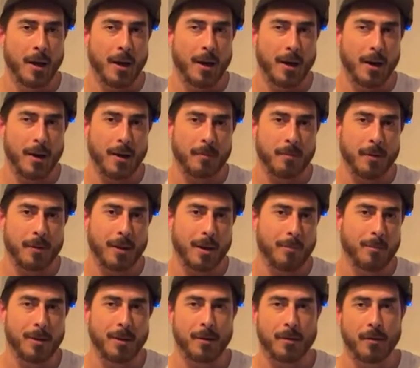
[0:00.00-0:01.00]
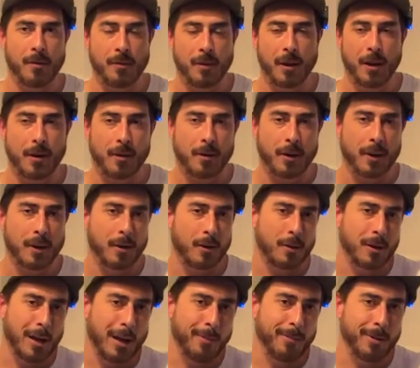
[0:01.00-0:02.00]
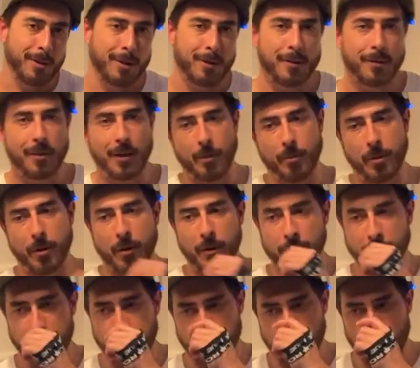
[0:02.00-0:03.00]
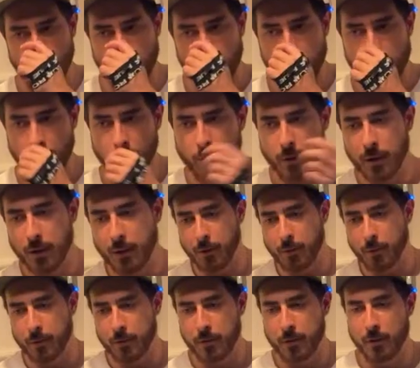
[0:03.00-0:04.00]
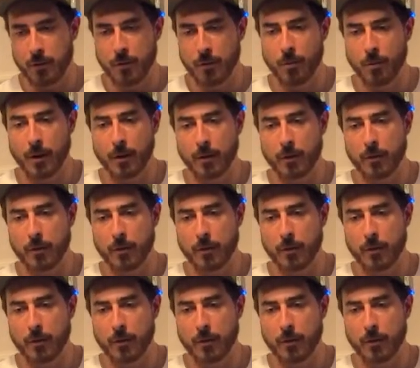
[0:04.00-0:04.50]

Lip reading: And that means, yeah, like tapping into that part of us that wants to win, wants to do well.